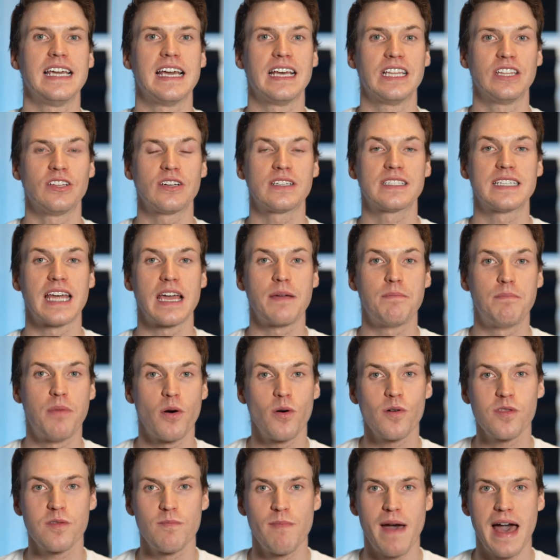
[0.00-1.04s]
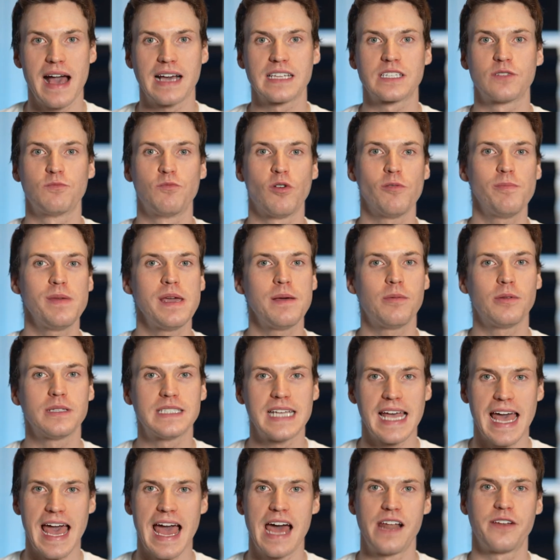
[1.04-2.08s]
it looks like both Macs will be able to
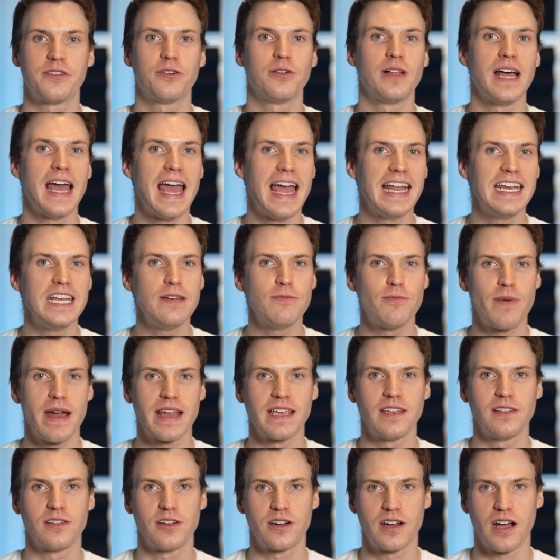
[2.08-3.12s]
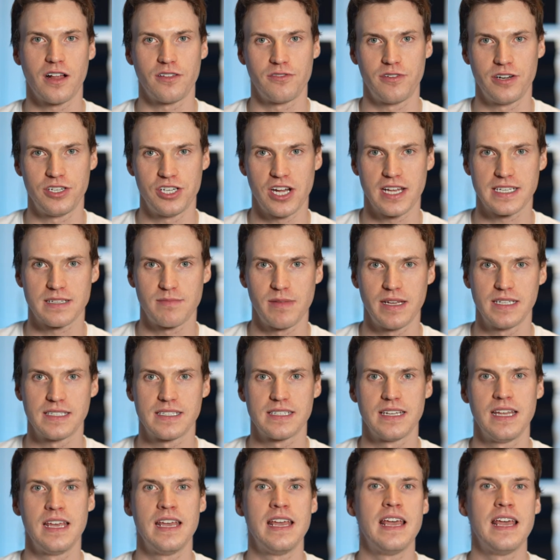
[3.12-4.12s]
handle any regular color adjustments.